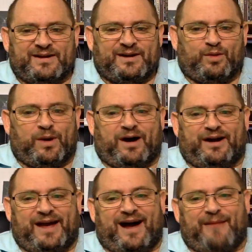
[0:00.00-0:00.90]
Well,
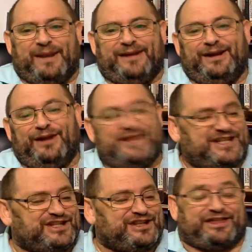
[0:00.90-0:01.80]
yeah, I mean, you know, this
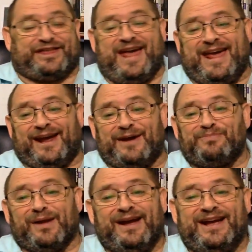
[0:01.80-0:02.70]
is the thing.
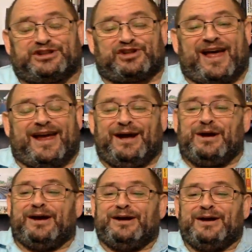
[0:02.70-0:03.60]
It's like,
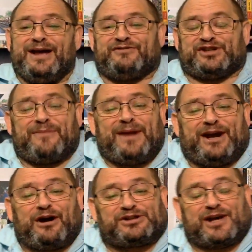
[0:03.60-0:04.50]
if somebody
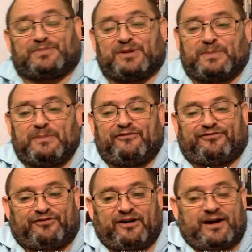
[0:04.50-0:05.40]
goes up to,
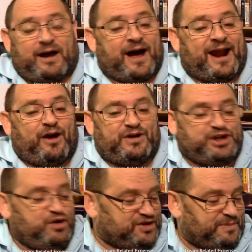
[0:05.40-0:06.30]
and I always
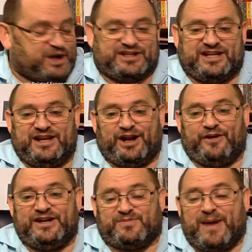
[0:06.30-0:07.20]
use him because, you know,
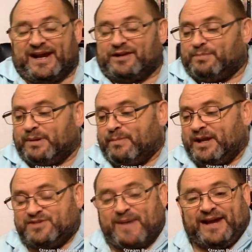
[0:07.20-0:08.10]
he's making
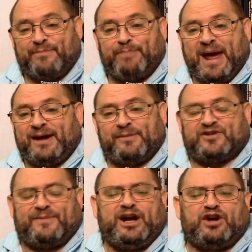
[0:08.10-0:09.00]
bank. But if
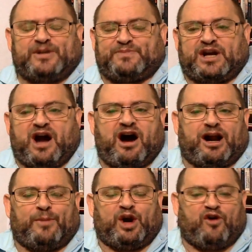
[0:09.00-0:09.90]
somebody goes up to
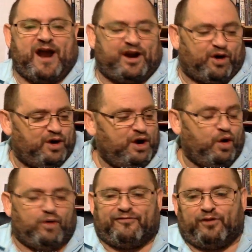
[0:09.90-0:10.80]
Conor McGregor
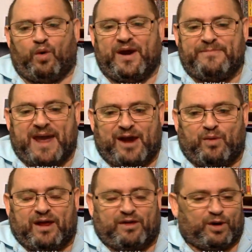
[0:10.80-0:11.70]
or Floyd
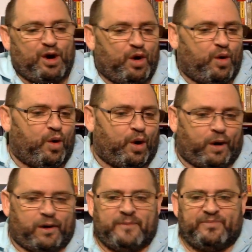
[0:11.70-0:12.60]
Mayweather or